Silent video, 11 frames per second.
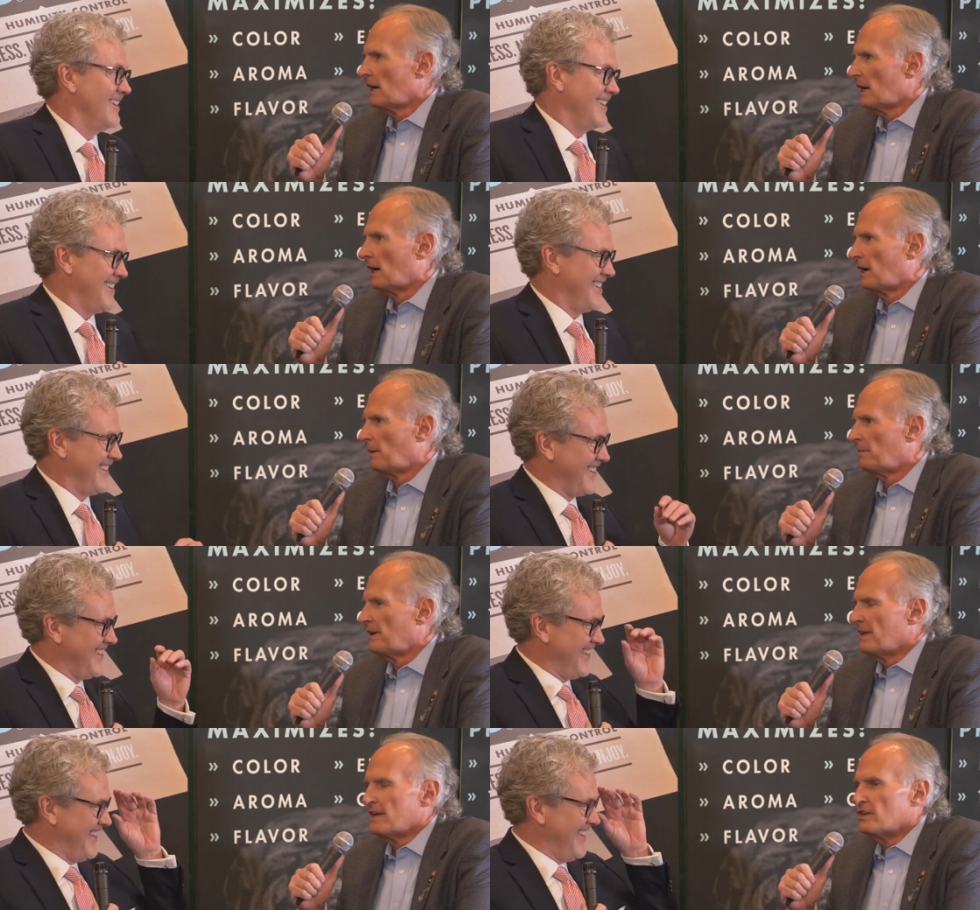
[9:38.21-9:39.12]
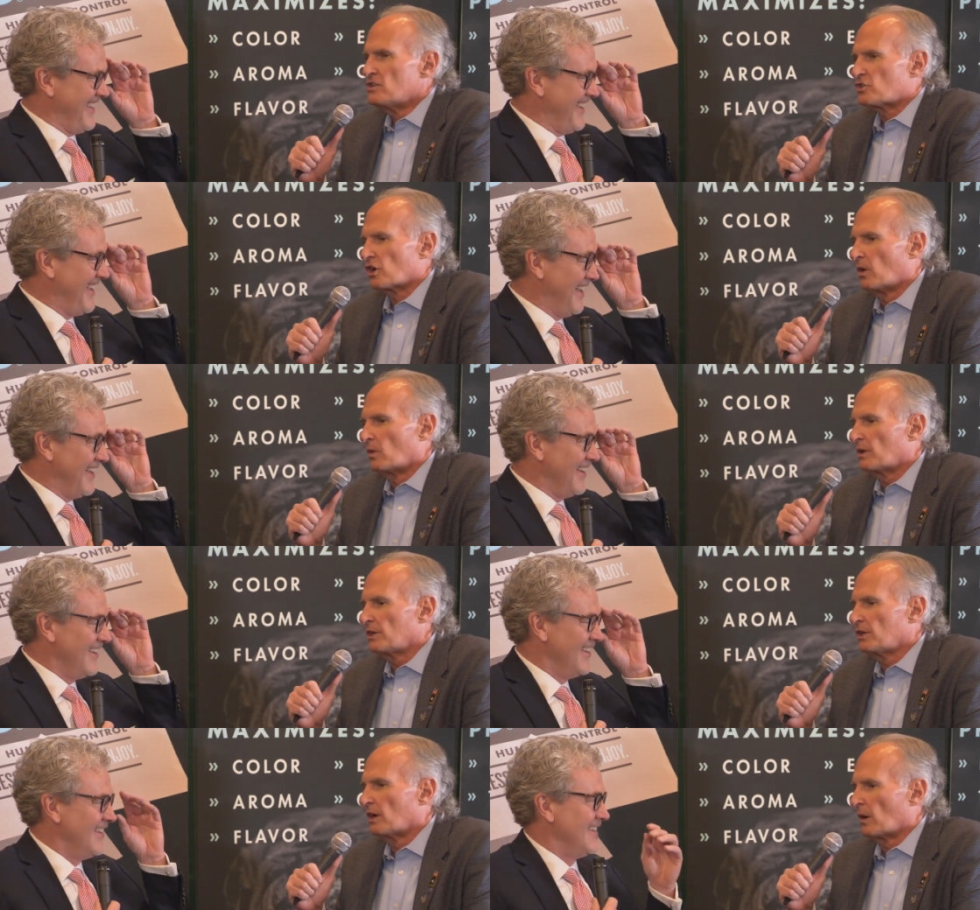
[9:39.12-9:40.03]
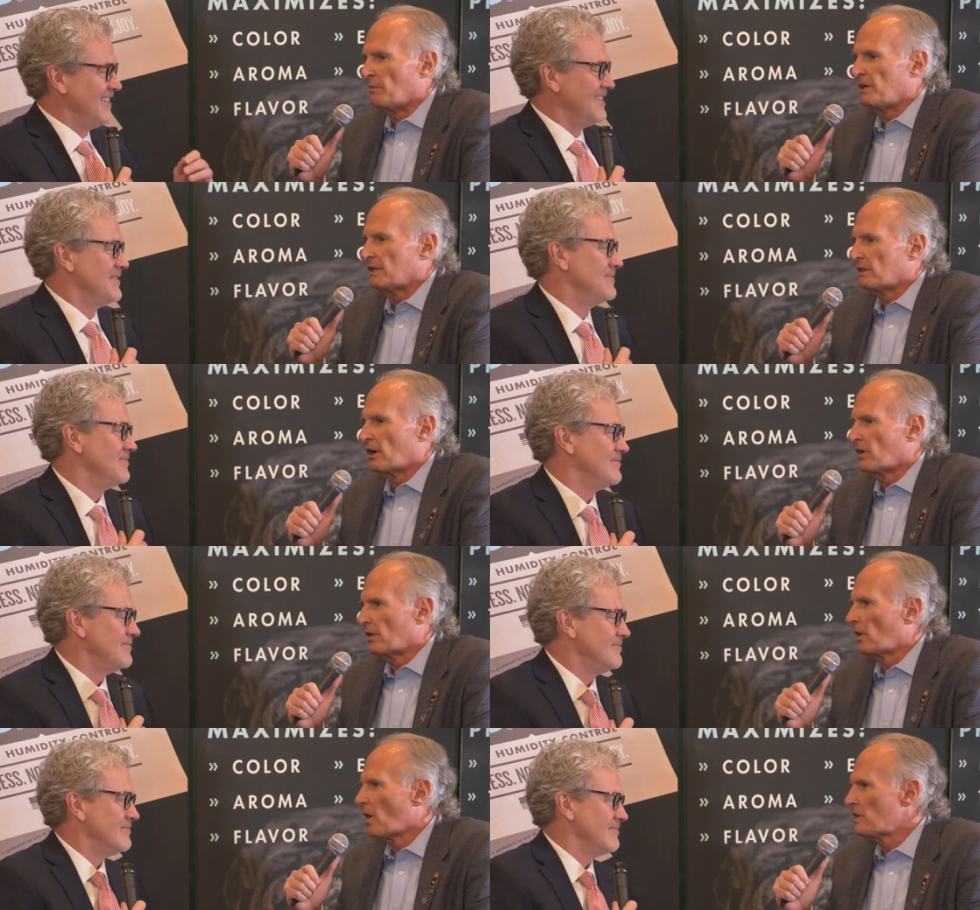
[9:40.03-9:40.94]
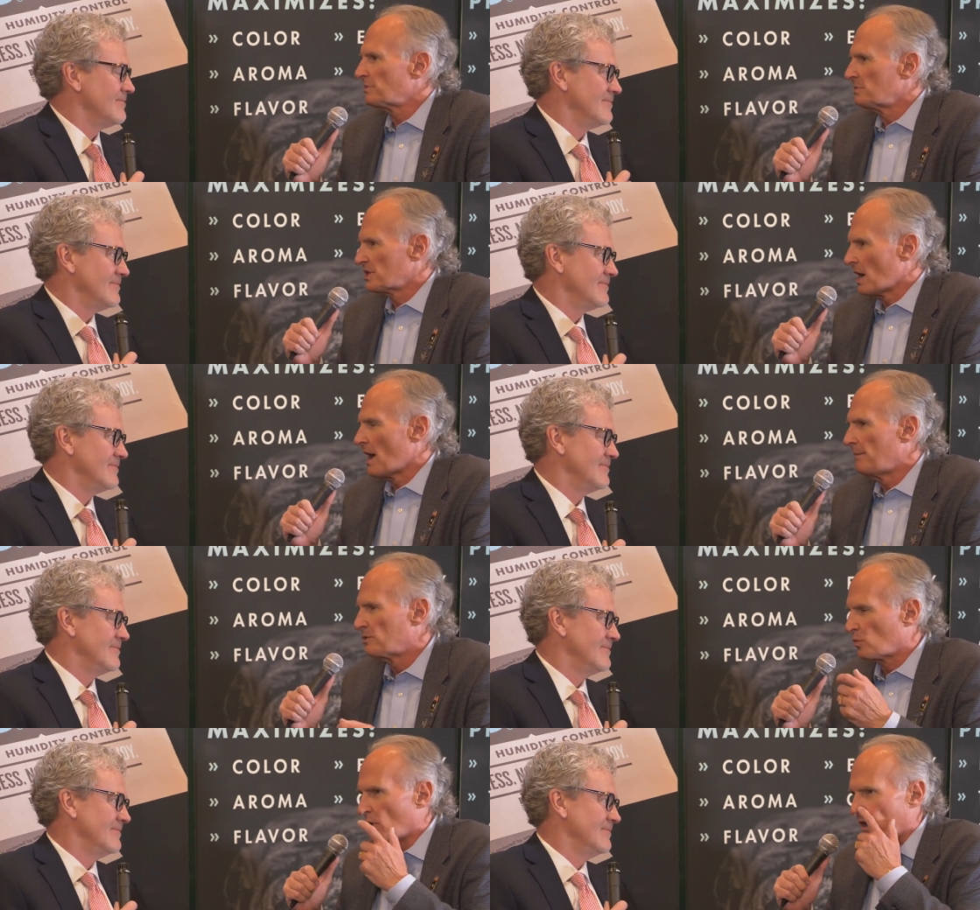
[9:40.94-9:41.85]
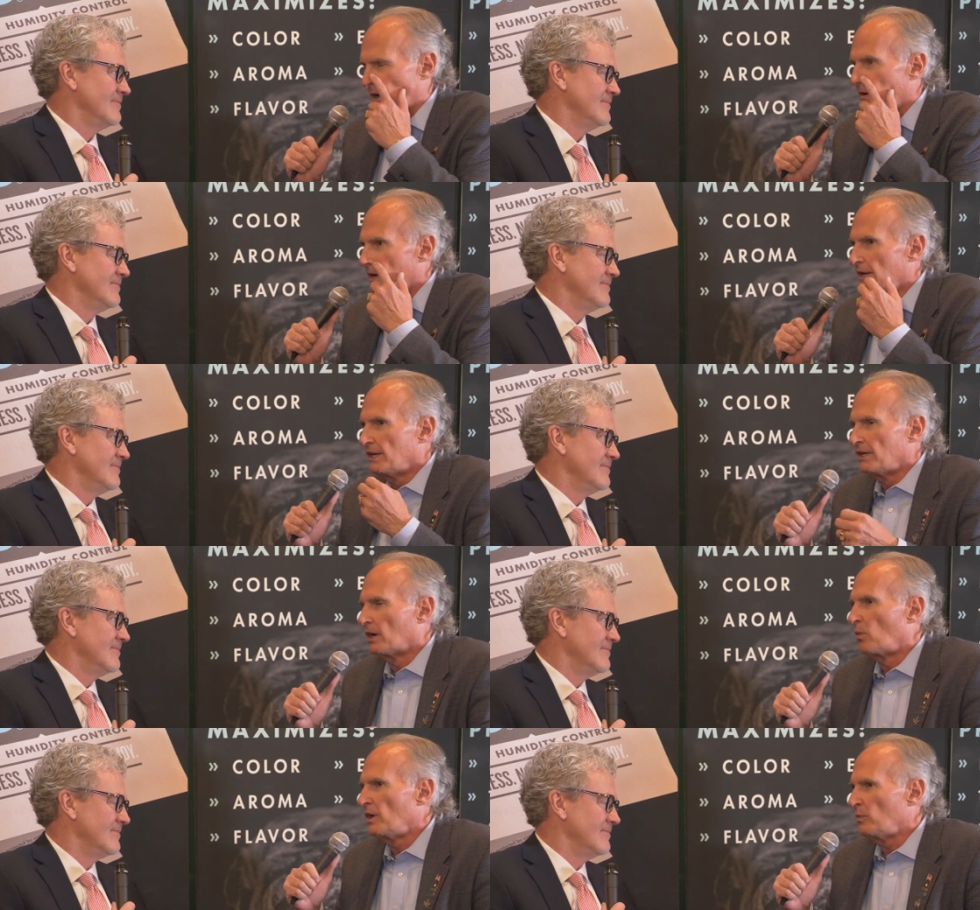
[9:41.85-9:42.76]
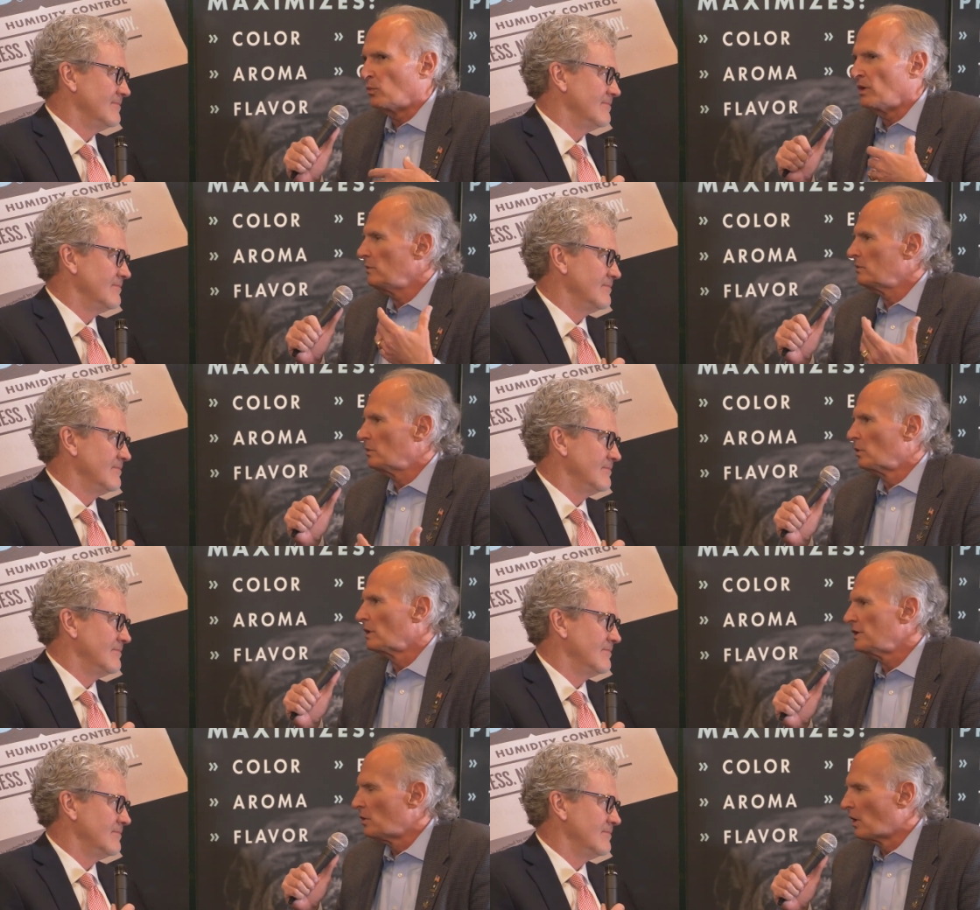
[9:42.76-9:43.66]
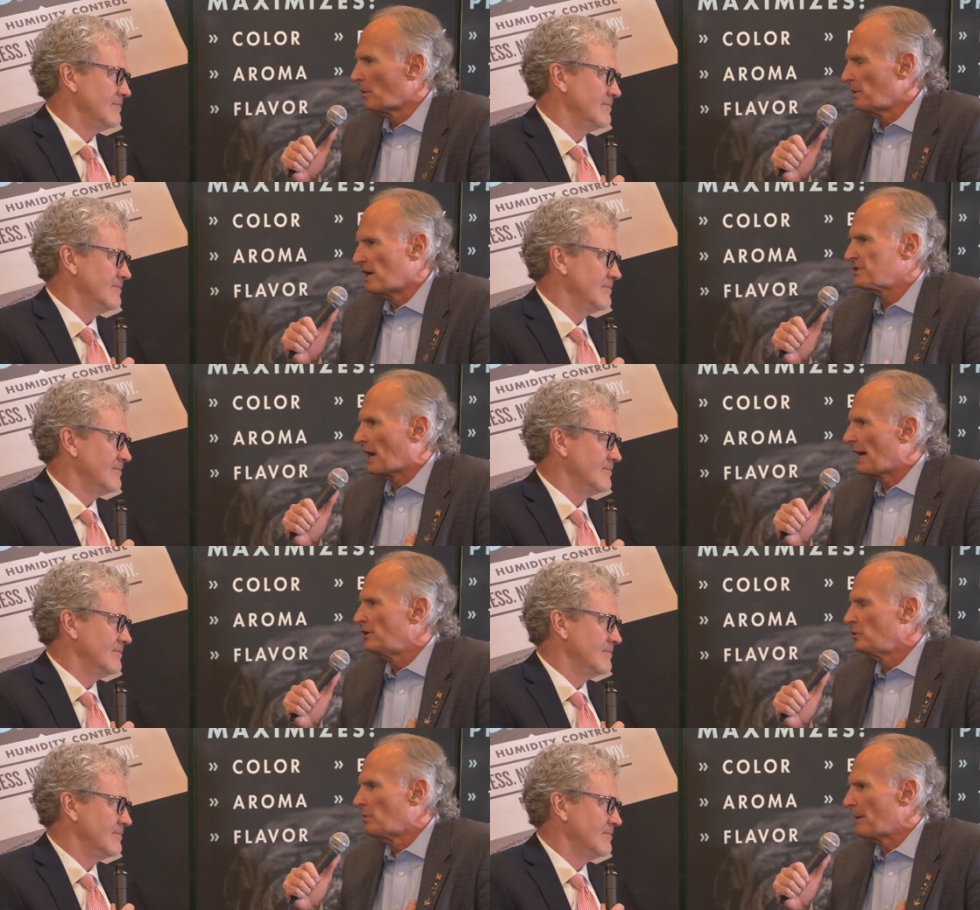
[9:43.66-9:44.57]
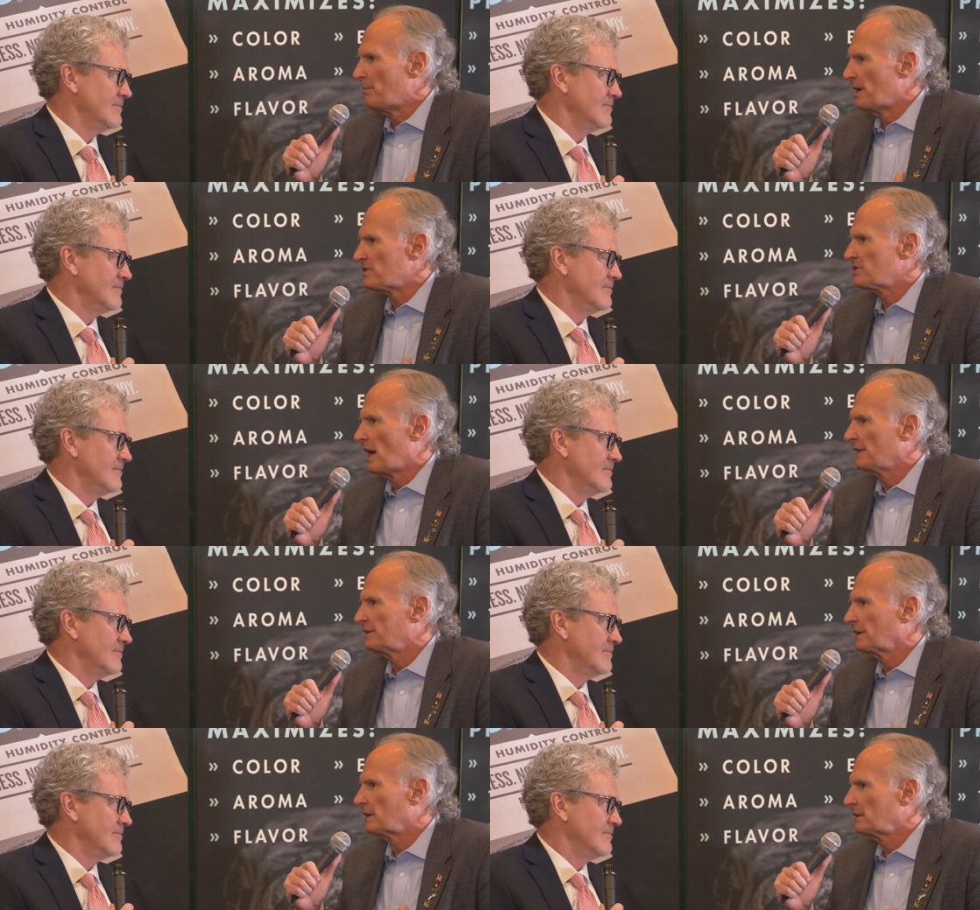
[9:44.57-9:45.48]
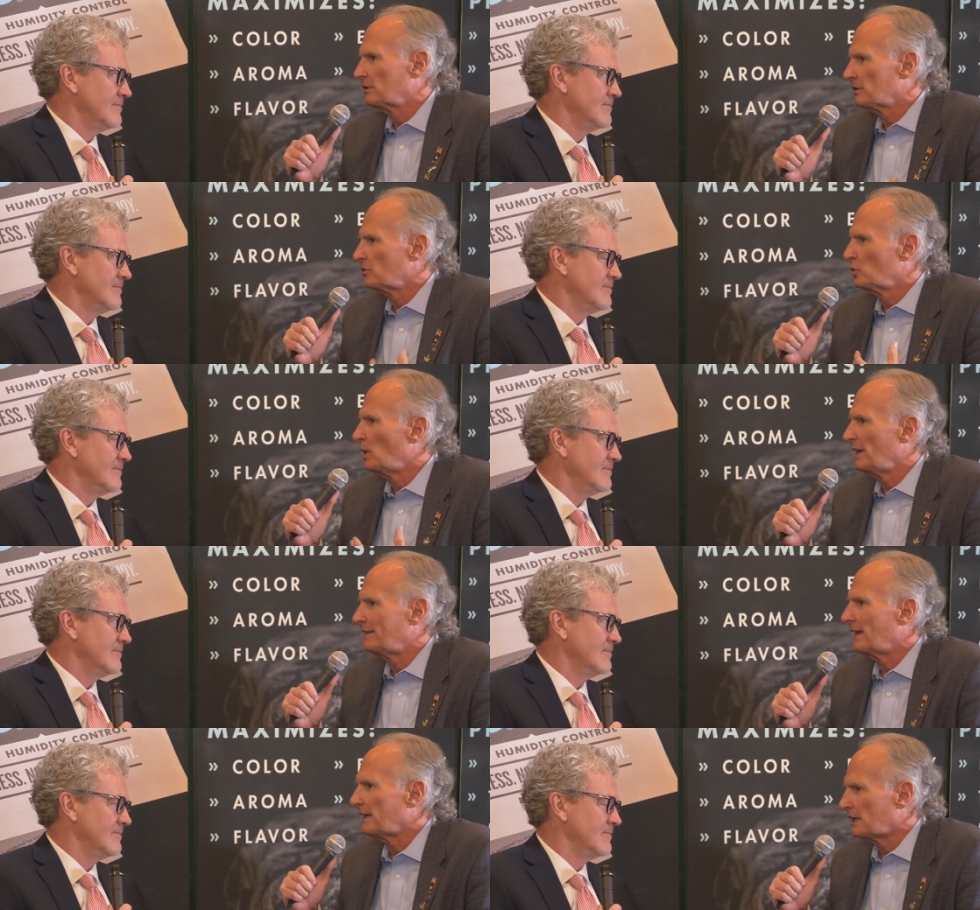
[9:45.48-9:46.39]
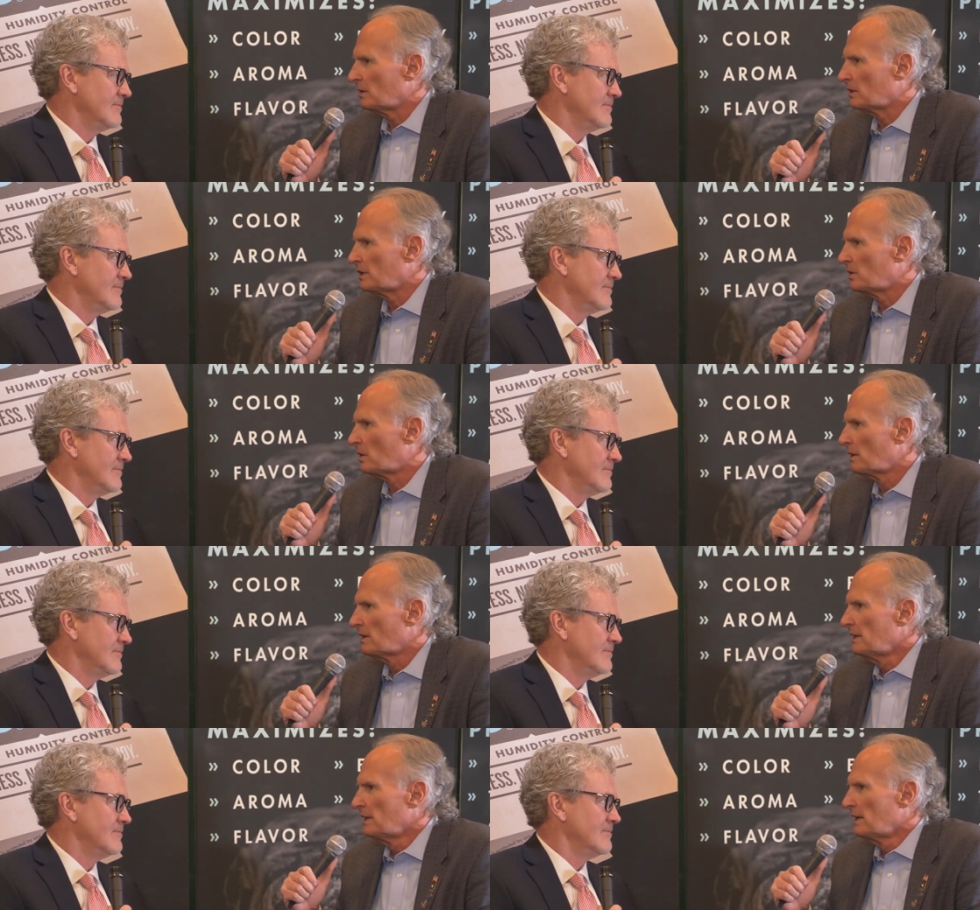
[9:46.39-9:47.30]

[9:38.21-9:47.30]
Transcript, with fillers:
Speaker 1: Um, so you know, I mean, there there are some times where you know we we really do our best, and I do my best not to to do anything illegal.